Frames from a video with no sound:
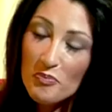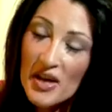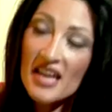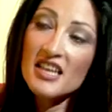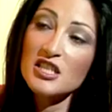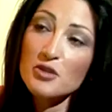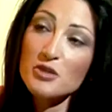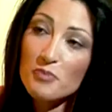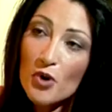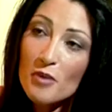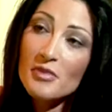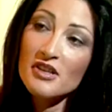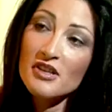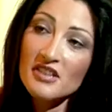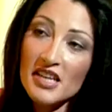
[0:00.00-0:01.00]
I've got the biggest
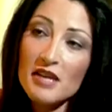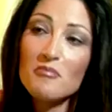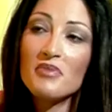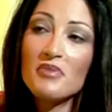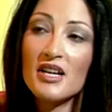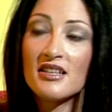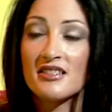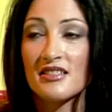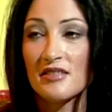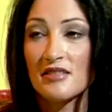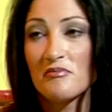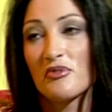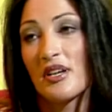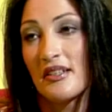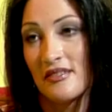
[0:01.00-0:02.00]
permanent implants in
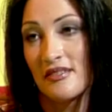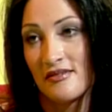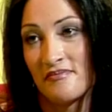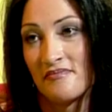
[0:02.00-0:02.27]
Britain.